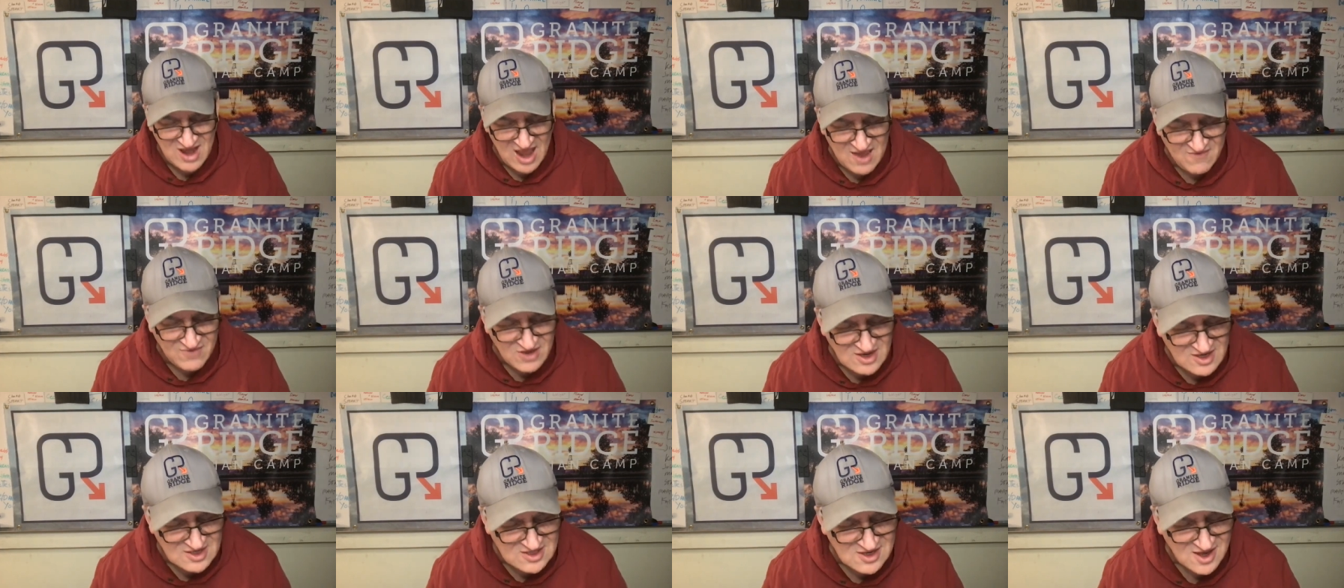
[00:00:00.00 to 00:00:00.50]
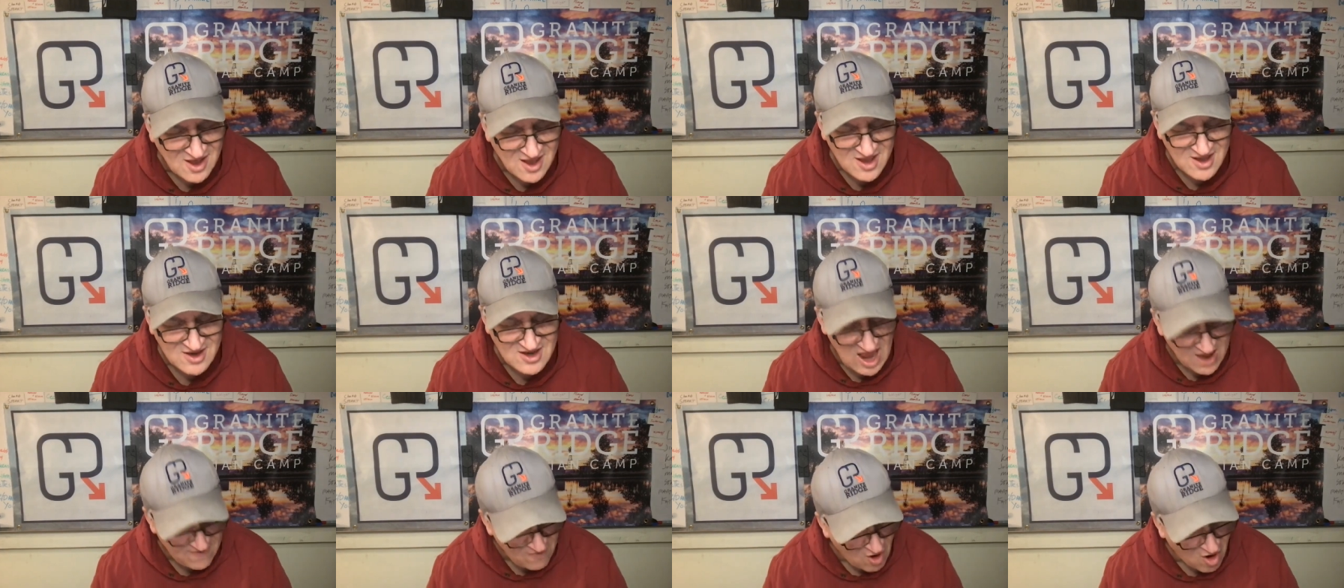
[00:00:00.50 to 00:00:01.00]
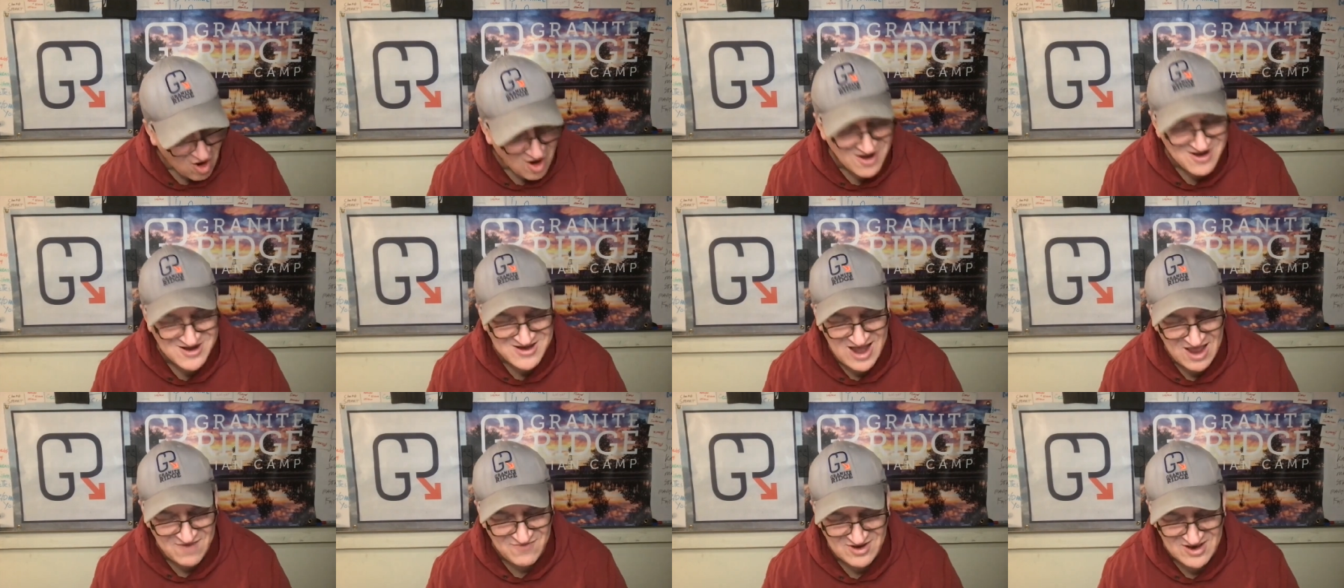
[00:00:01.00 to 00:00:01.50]
Davies, Dave Hart,
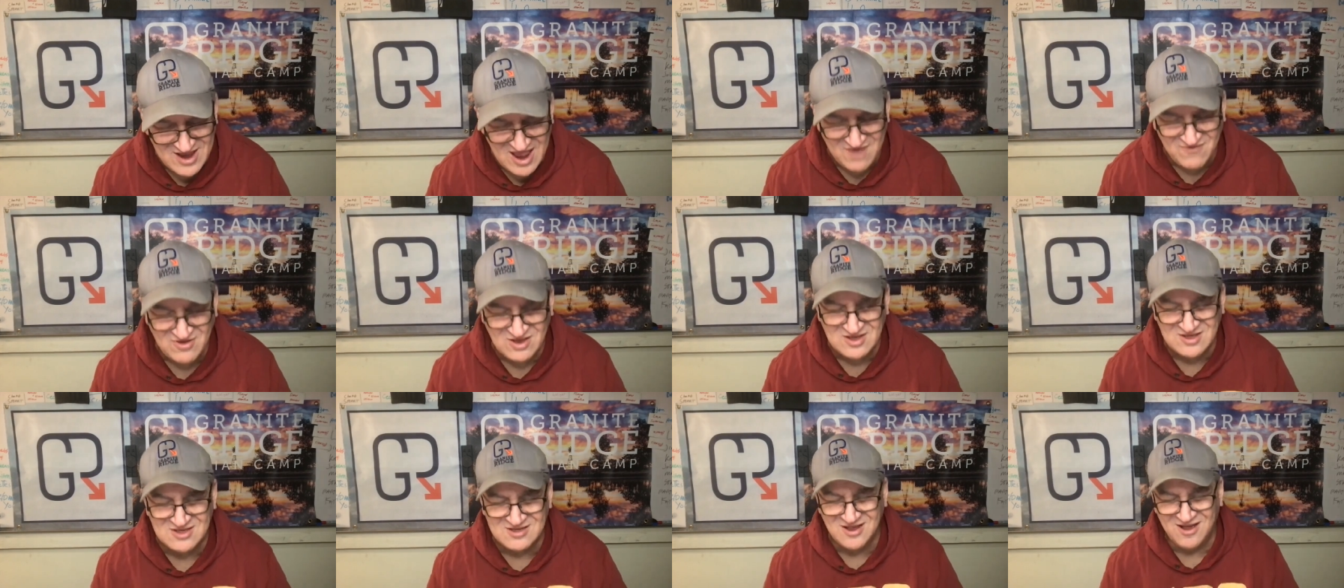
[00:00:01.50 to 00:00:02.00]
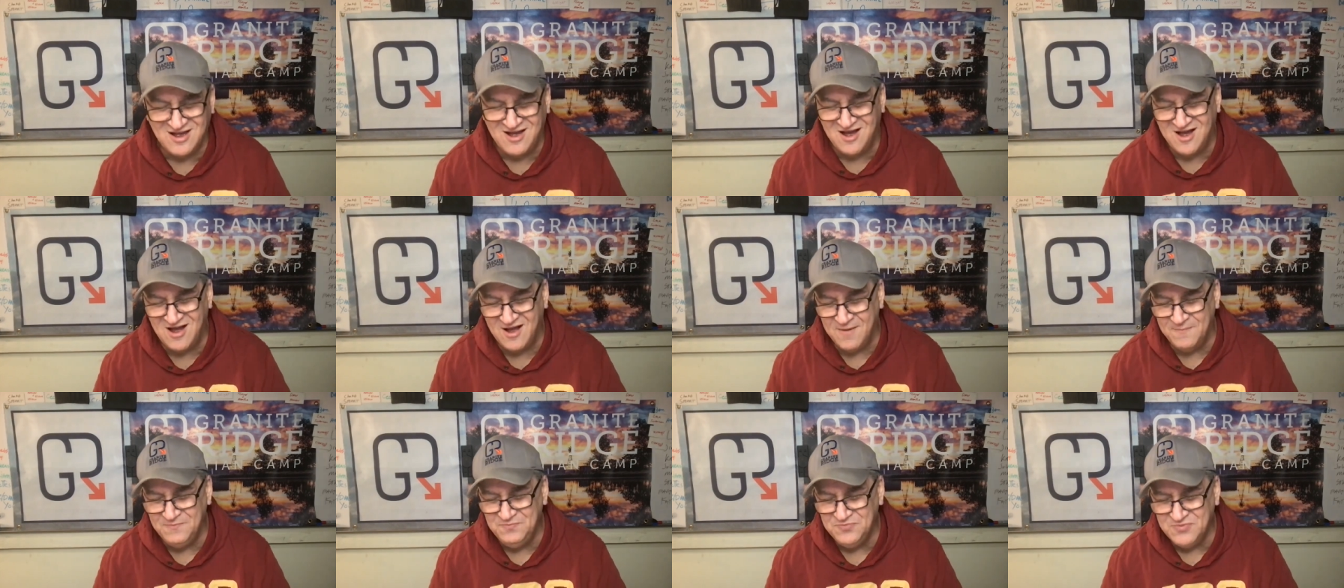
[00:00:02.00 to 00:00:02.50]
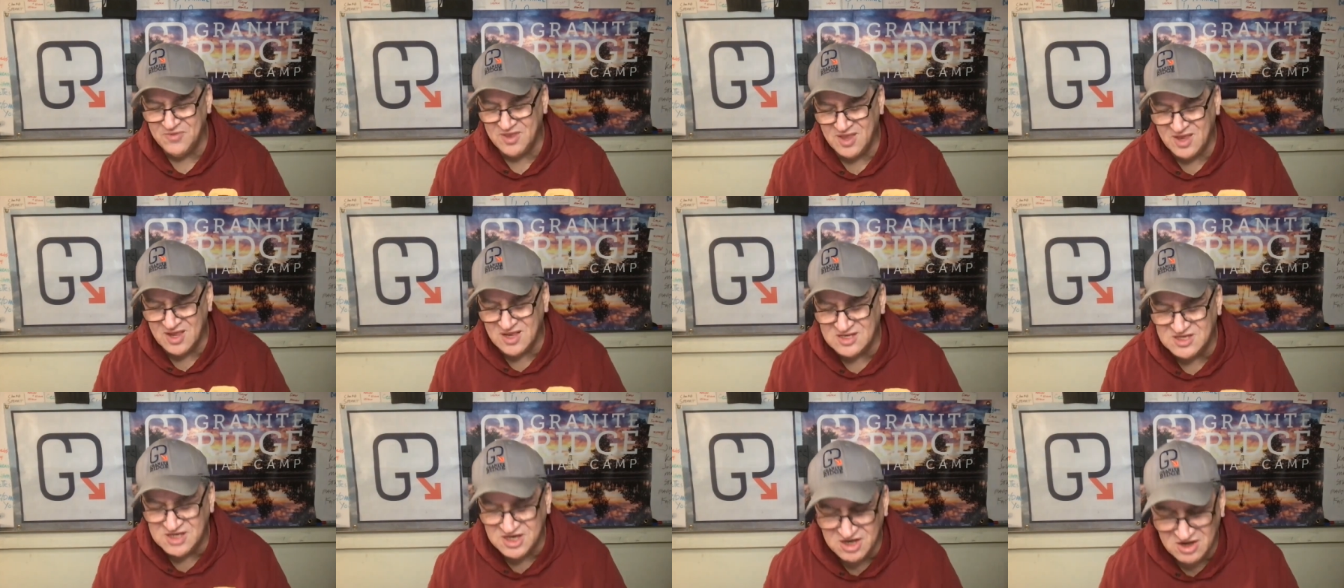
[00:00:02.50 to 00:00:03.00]
and David Davies' uh,
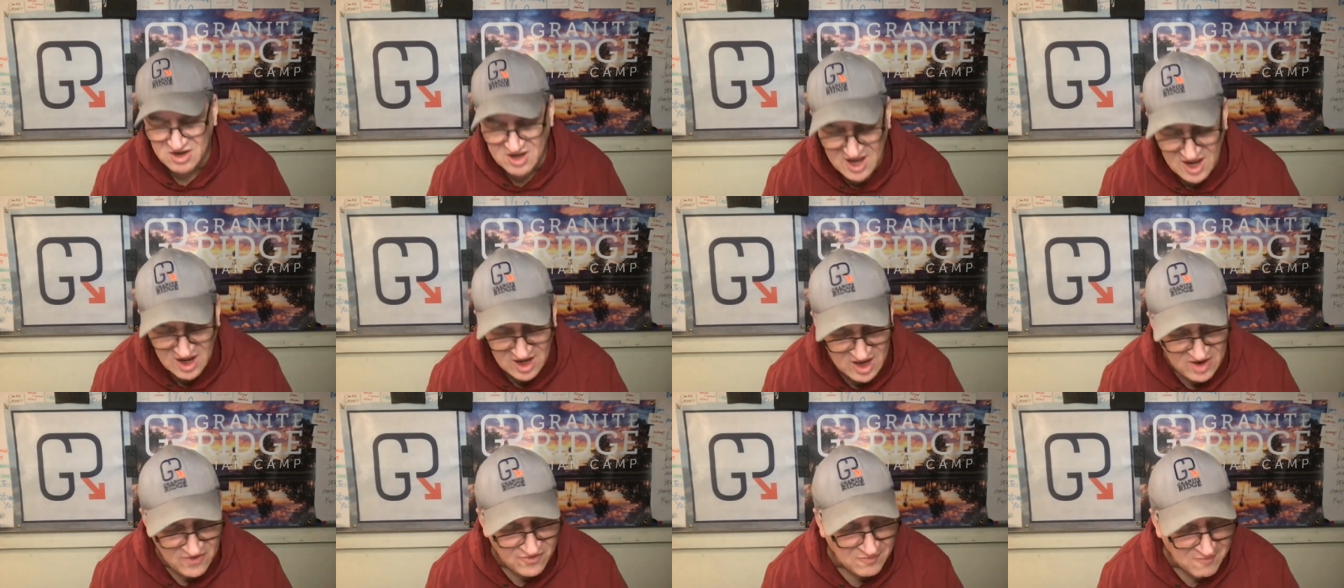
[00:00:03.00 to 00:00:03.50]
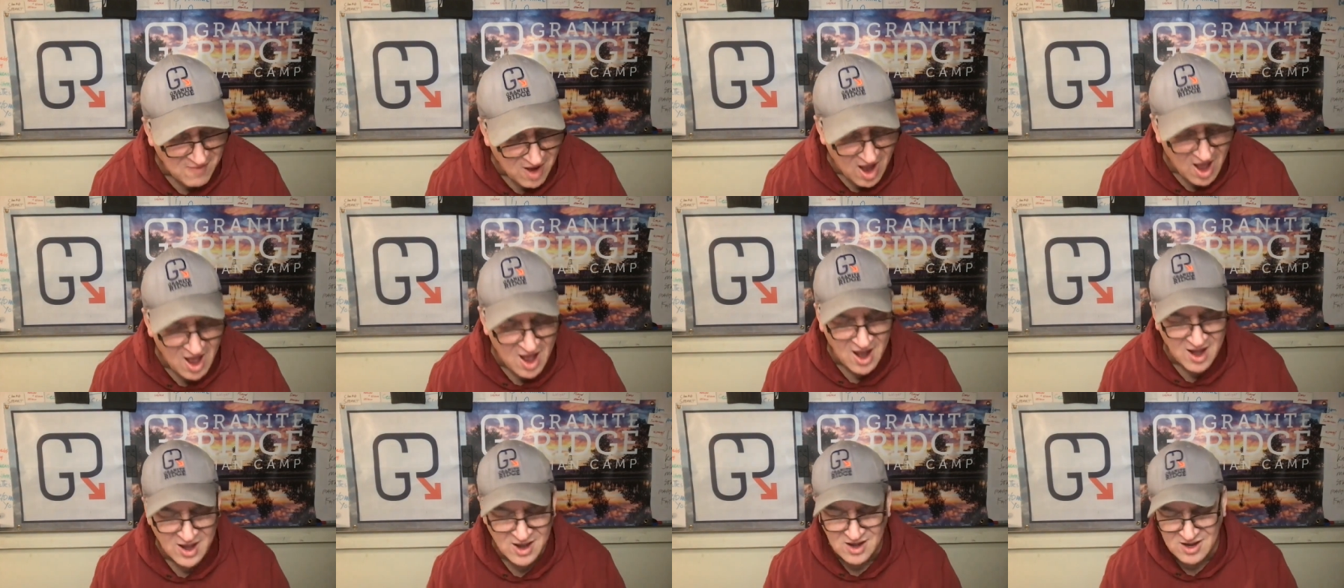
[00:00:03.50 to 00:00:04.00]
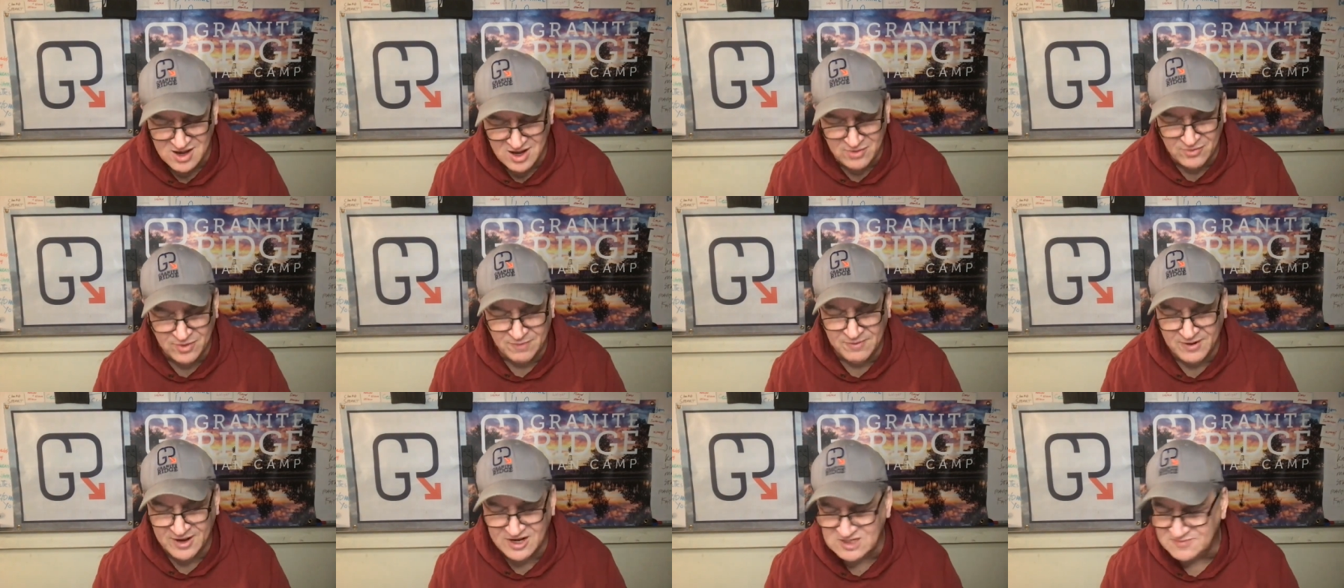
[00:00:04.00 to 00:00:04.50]
continued healing from eye and knee
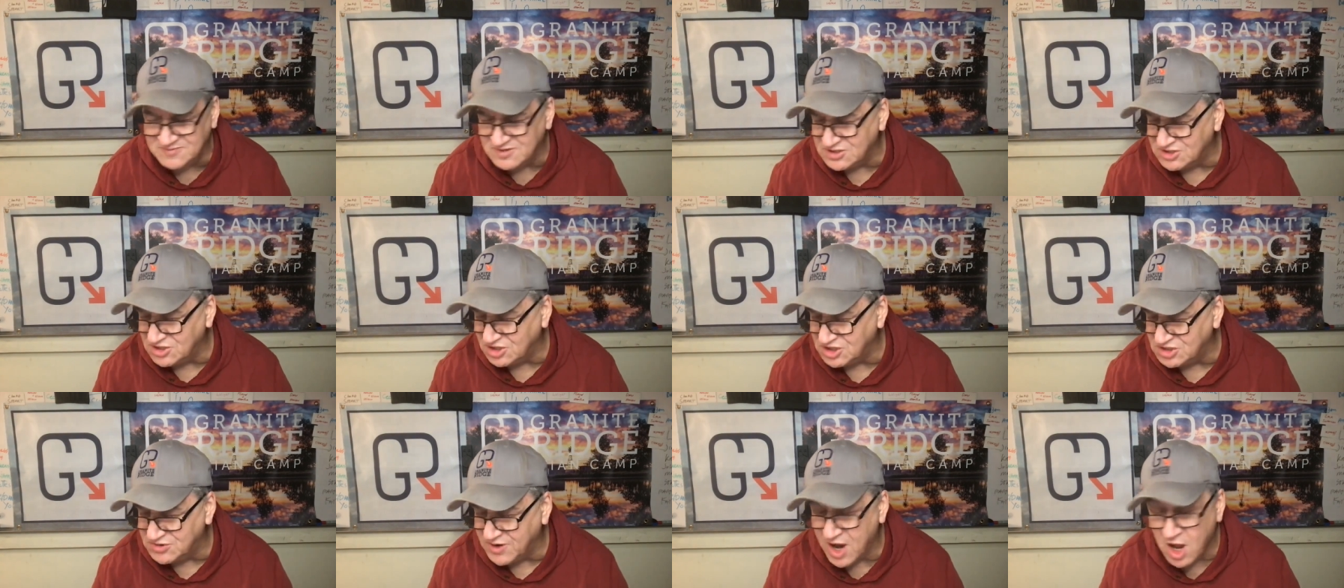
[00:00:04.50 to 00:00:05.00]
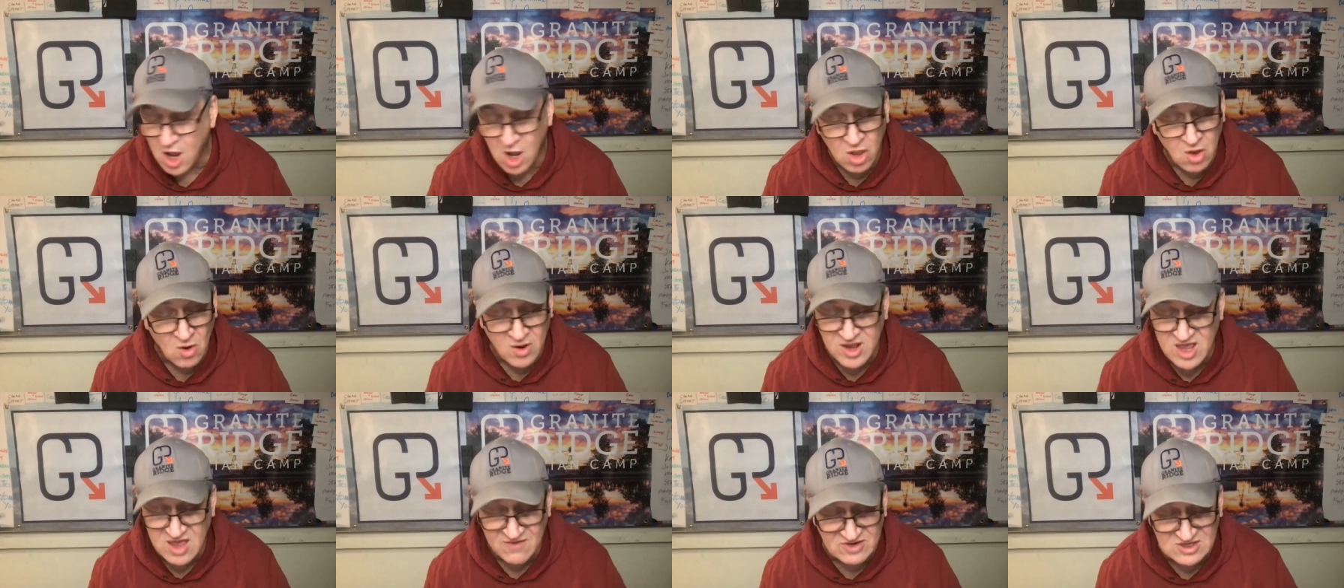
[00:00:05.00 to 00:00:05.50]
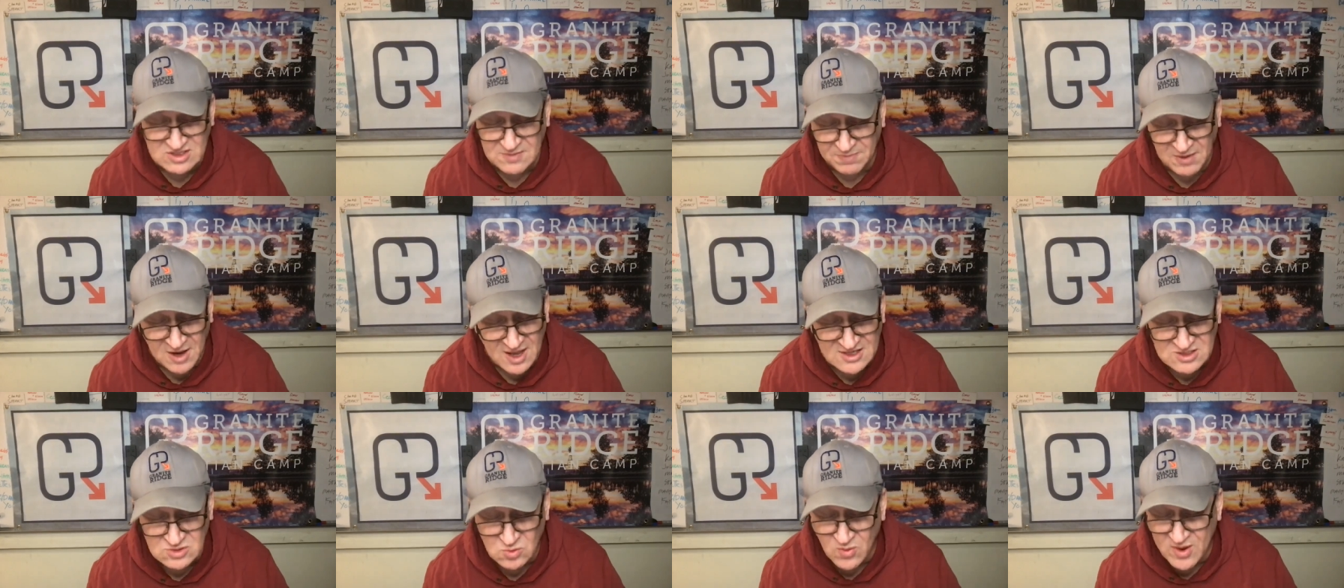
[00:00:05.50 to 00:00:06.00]
replacement surgery. Lord, give us a
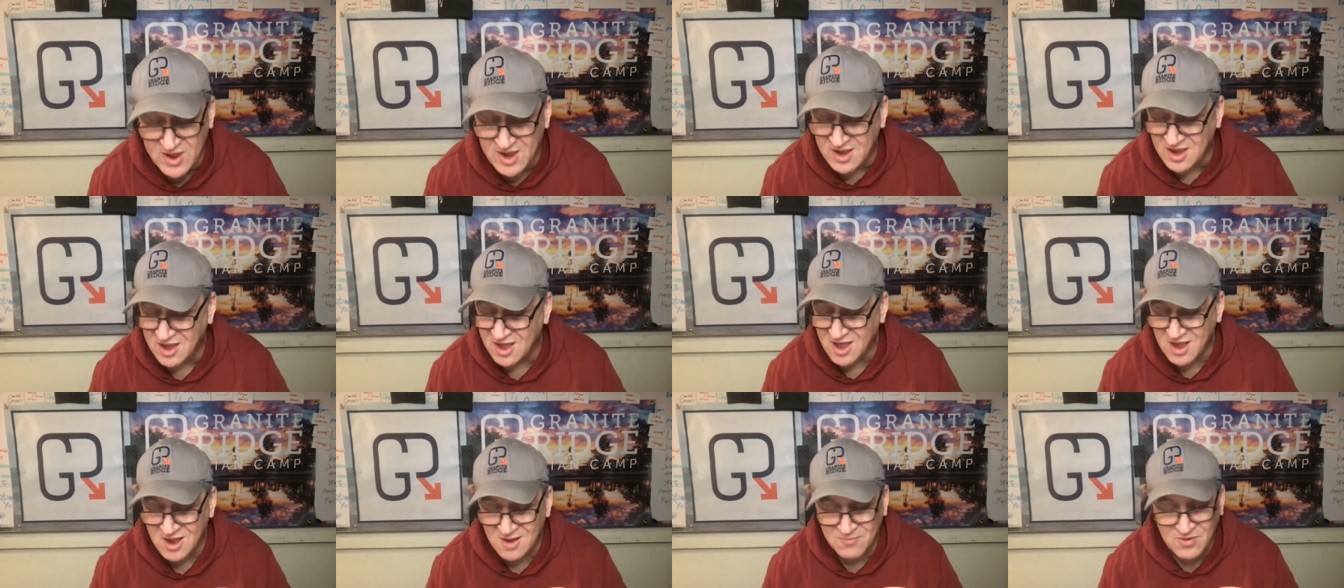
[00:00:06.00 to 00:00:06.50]
blessed week.